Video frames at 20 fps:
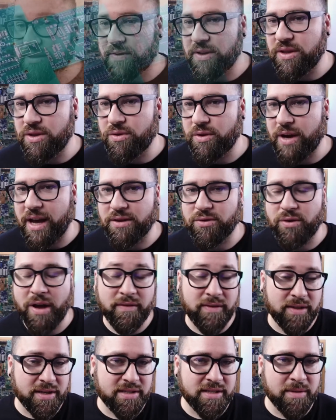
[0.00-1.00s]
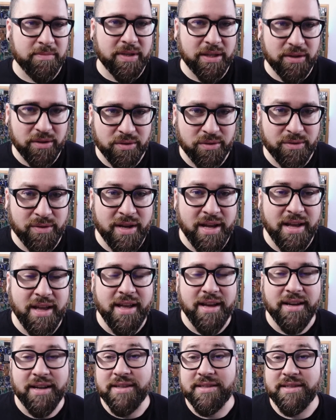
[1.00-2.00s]
this video and you have learned something new,
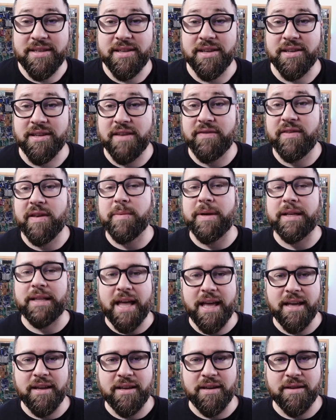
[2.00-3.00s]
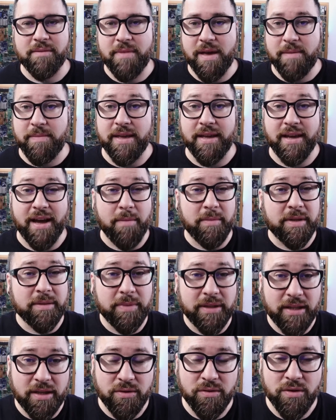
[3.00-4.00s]
consider giving me a like, maybe comment
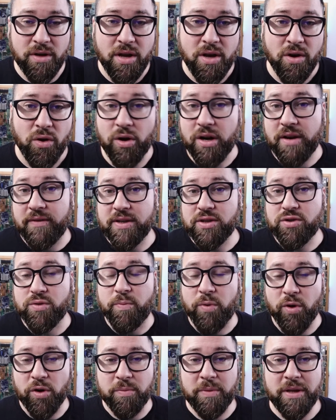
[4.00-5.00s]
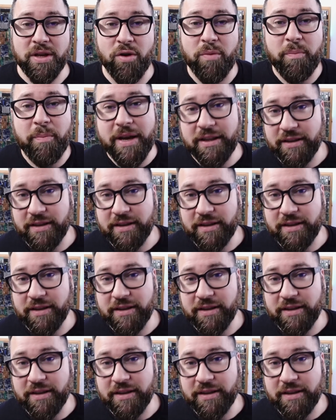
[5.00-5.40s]
below, or even support me on